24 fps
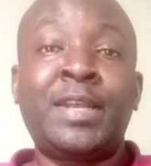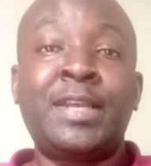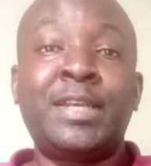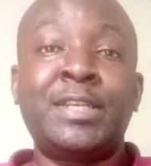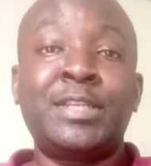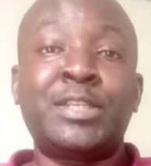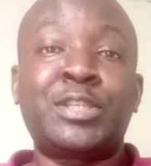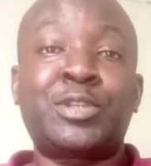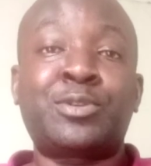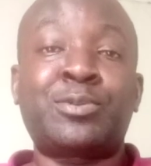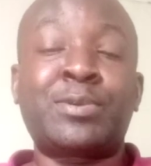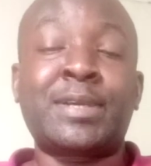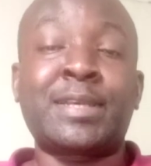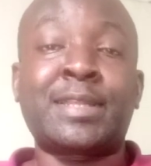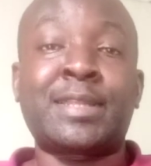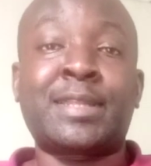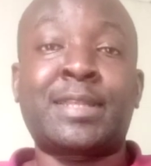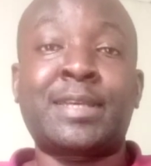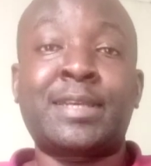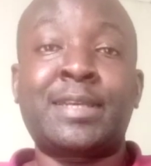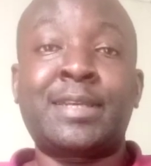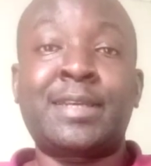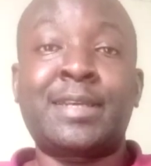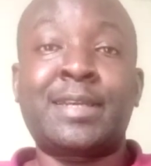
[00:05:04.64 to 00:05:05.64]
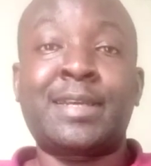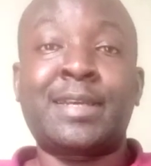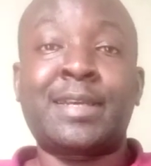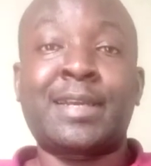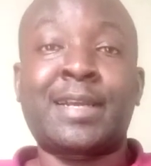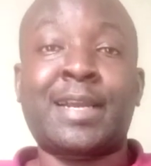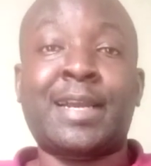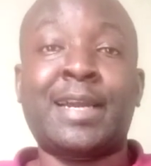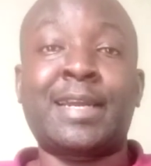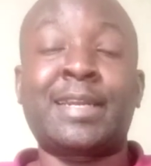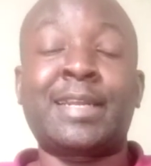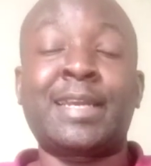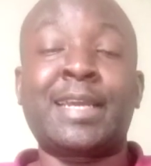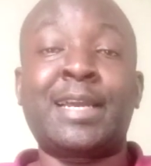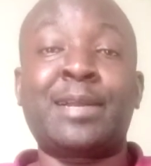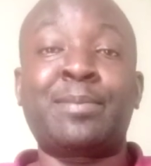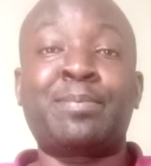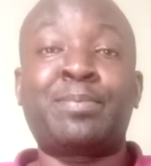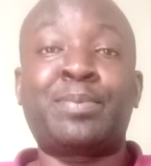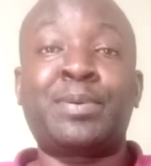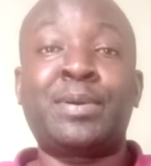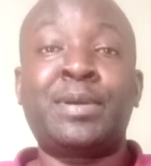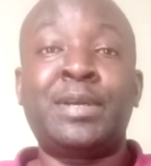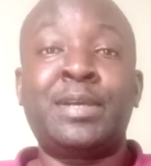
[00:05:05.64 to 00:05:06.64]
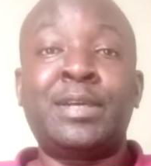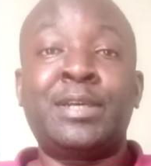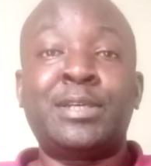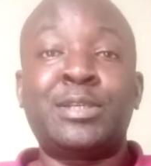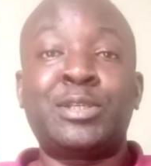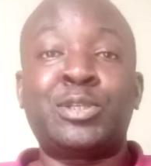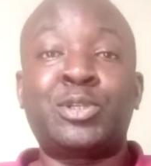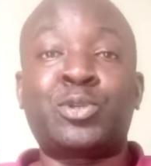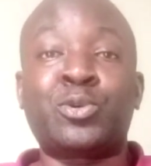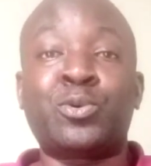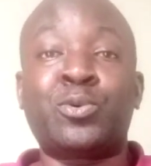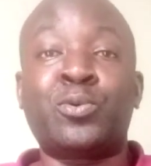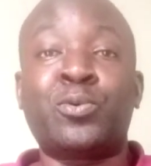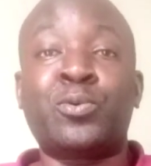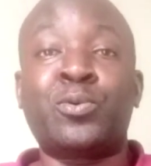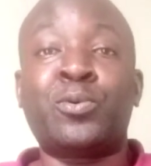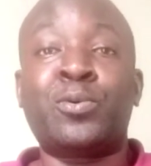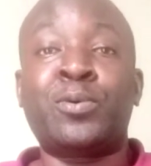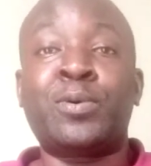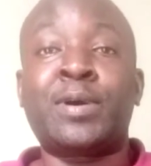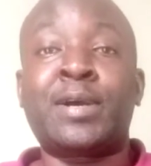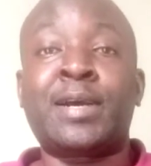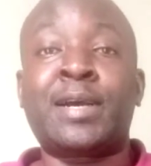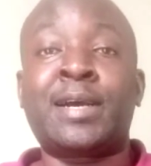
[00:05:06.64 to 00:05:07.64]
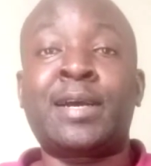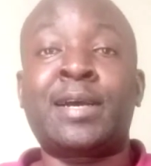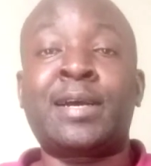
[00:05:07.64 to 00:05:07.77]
strength can help to